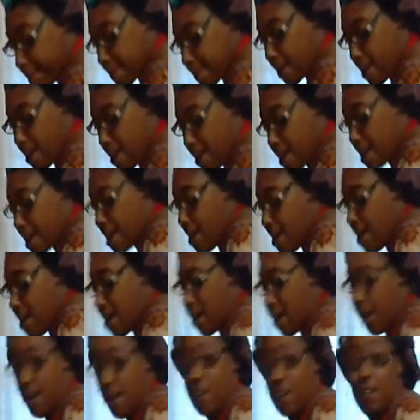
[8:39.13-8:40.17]

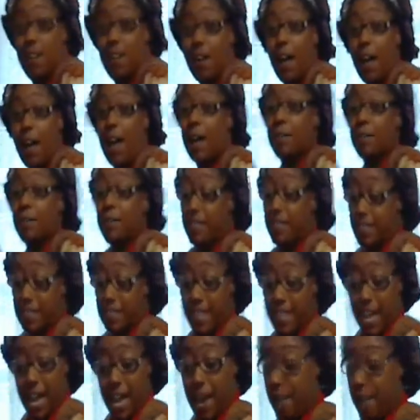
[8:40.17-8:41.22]
Oh, I'm
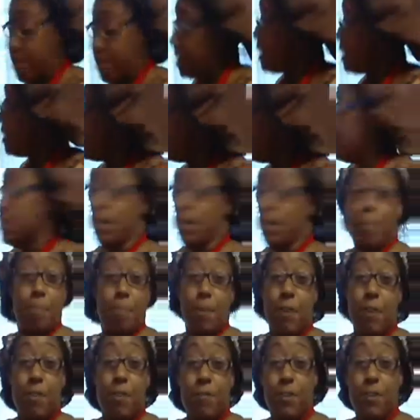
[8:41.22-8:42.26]
sorry. It's just a
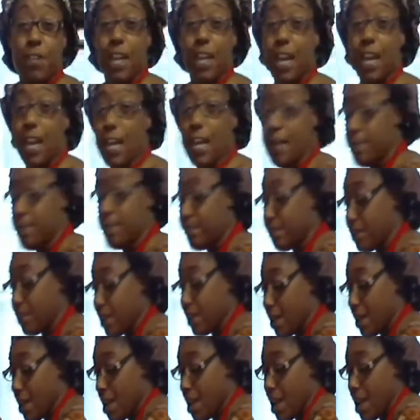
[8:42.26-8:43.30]
beautiful day.
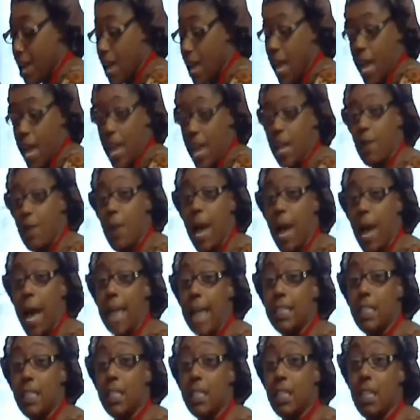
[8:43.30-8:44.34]
Anyway,
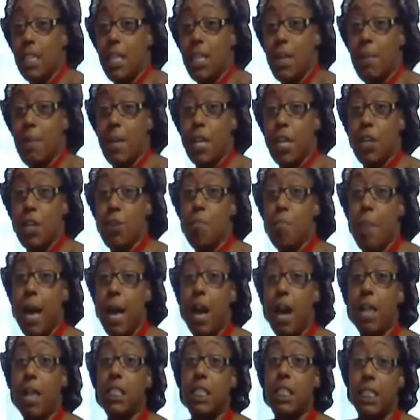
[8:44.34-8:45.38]
I took the liberty. You
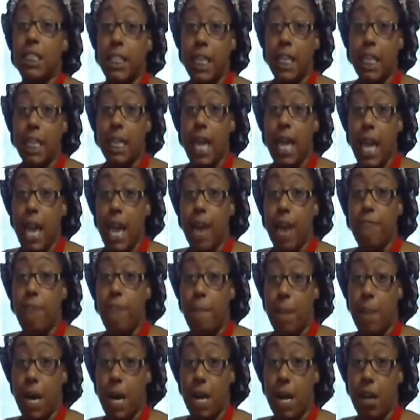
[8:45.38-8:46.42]
melt 1.5 sticks
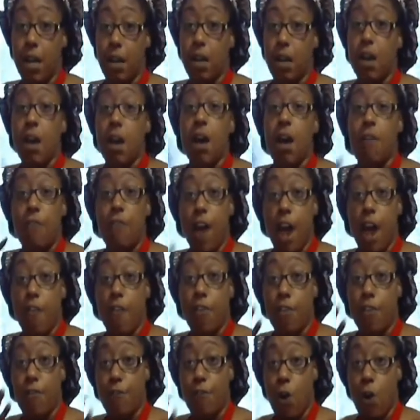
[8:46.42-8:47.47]
of butter for
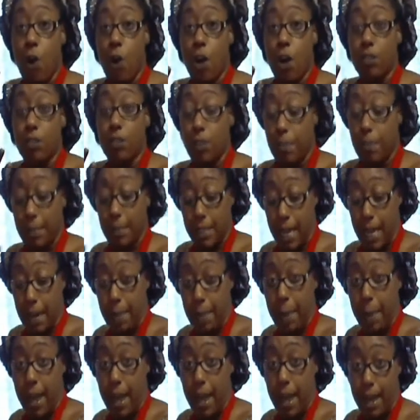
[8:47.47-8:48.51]
every 4 sweet
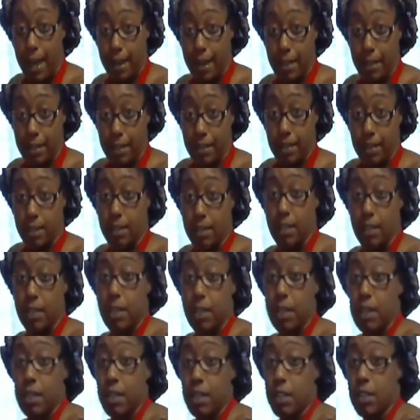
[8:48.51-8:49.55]
potato pies.
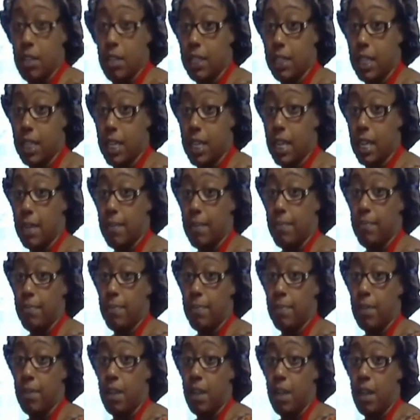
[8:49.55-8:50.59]
You see?
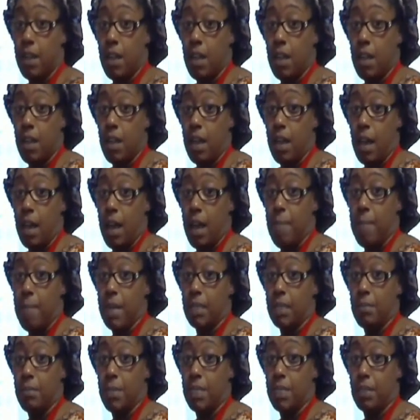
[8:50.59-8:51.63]
I
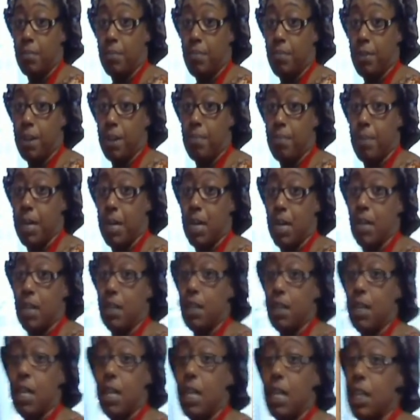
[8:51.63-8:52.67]
melted me some pretty
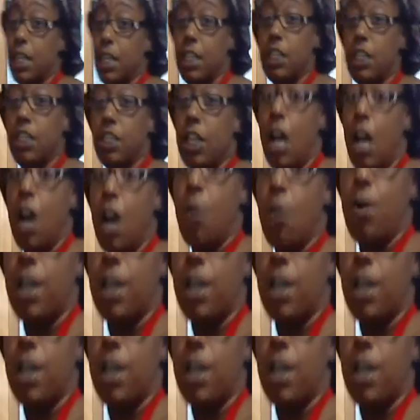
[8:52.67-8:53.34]
butter. This show